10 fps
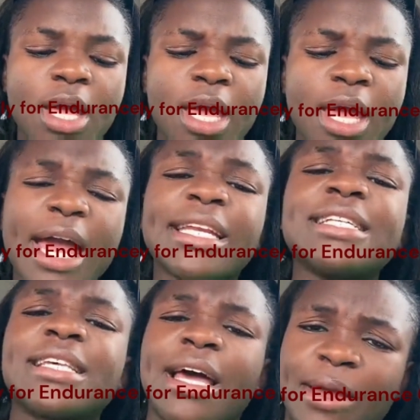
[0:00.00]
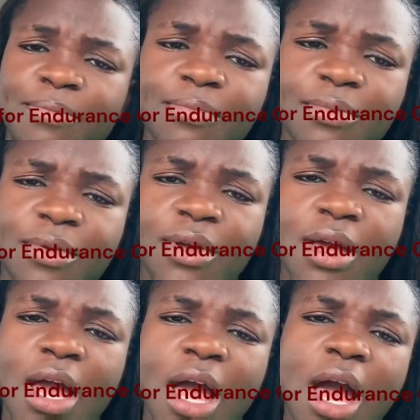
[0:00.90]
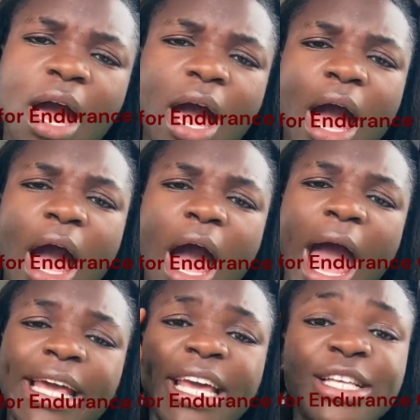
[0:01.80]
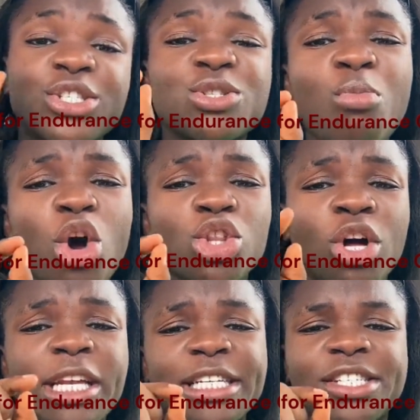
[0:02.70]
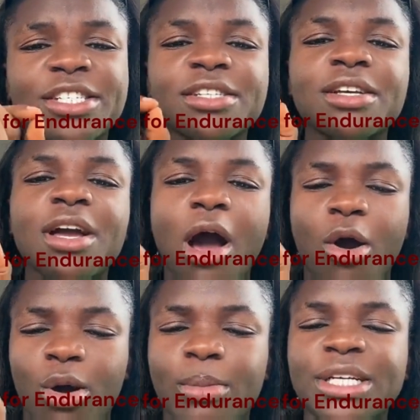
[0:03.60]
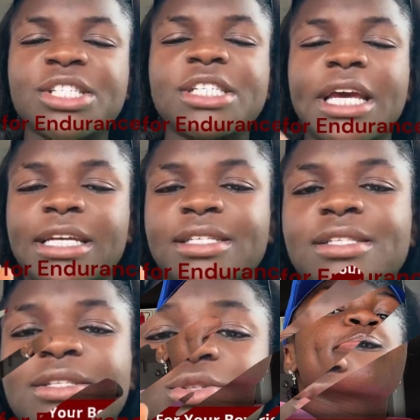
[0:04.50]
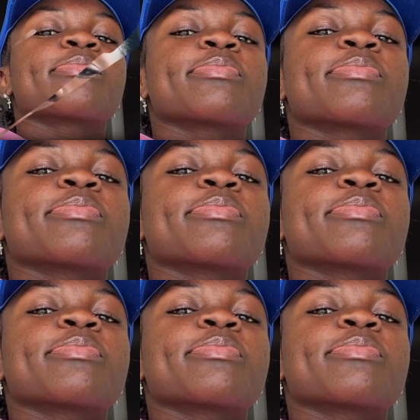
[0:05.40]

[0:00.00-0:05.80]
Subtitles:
Anytime I gain small knowledge, I'll come and share it. Do you know why?